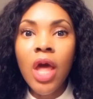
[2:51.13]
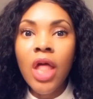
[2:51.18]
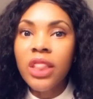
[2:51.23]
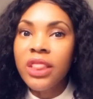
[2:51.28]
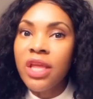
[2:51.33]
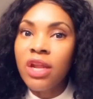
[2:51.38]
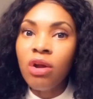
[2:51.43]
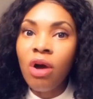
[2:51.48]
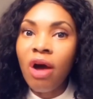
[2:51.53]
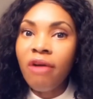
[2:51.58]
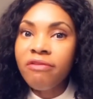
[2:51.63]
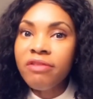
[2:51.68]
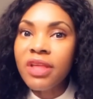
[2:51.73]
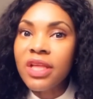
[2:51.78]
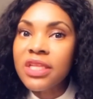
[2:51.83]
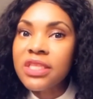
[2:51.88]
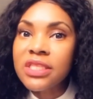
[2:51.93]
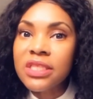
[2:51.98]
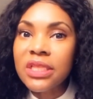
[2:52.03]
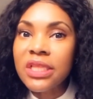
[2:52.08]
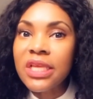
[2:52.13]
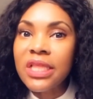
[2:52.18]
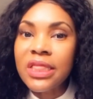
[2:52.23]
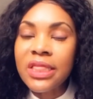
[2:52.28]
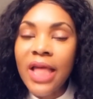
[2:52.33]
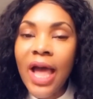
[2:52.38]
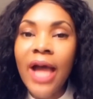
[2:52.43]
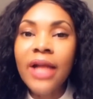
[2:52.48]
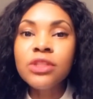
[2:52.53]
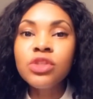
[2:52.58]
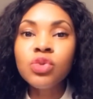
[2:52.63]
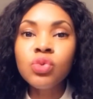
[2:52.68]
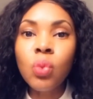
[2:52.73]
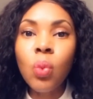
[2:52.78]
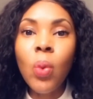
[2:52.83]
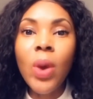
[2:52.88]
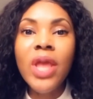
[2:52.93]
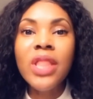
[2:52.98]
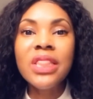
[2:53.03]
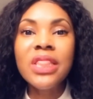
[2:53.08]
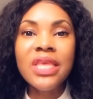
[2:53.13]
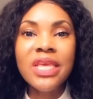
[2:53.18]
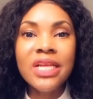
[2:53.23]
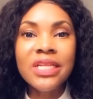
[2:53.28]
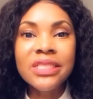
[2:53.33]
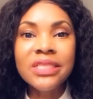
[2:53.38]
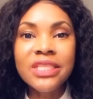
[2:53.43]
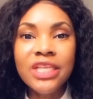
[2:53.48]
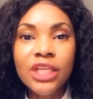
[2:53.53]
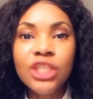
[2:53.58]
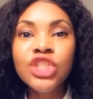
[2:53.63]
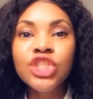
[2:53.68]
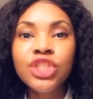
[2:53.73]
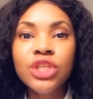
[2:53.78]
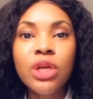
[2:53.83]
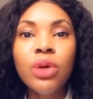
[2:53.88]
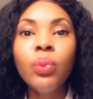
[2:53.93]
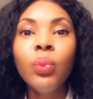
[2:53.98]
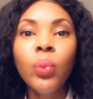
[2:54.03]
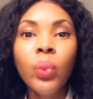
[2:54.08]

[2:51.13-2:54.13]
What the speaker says: then obviously that's when the addiction